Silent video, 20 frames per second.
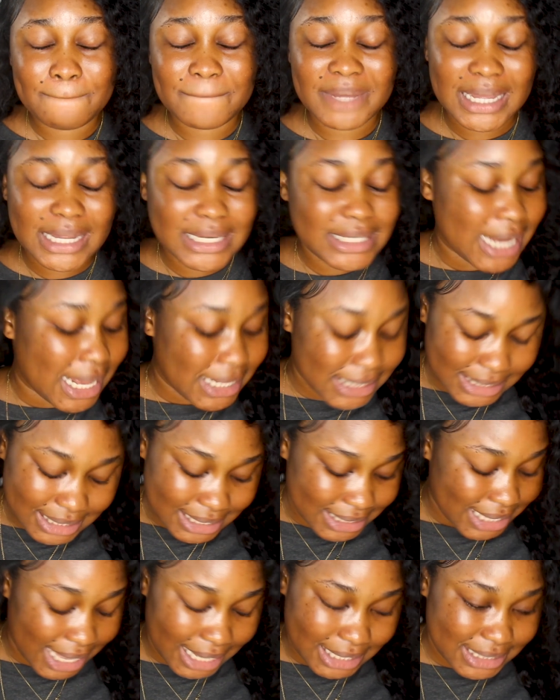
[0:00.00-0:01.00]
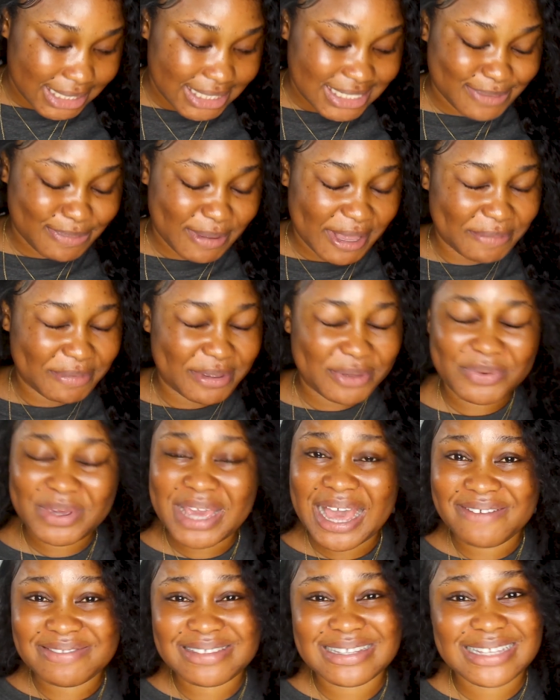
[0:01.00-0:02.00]
But not looking like this baby. We
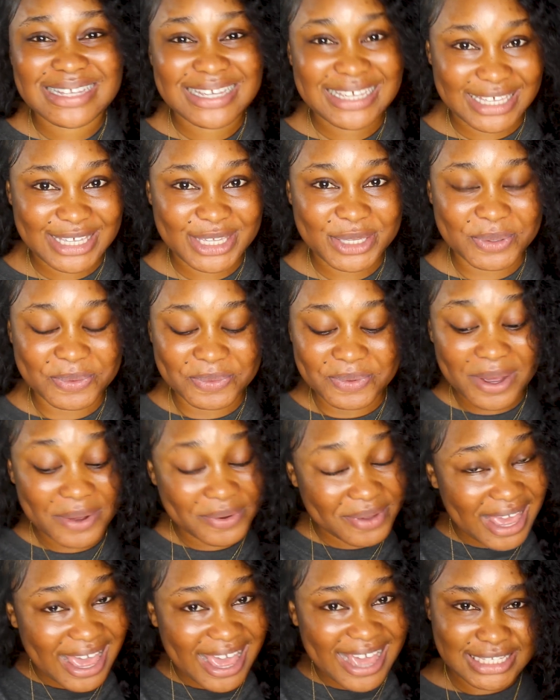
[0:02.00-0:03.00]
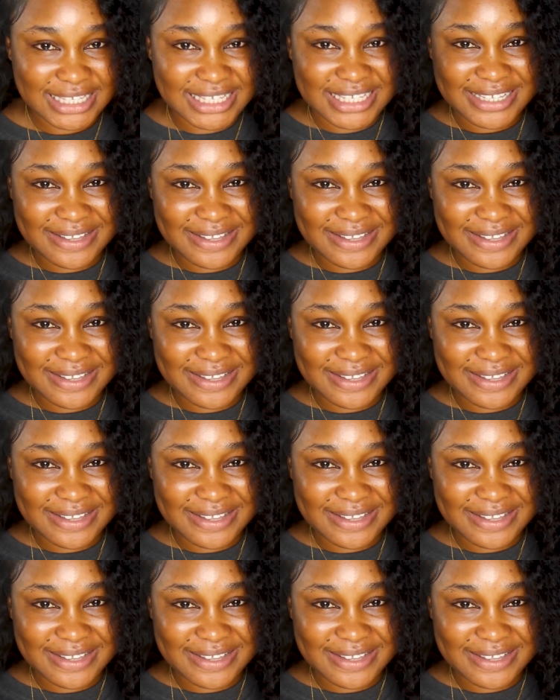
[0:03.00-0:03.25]
have to look cute, okay?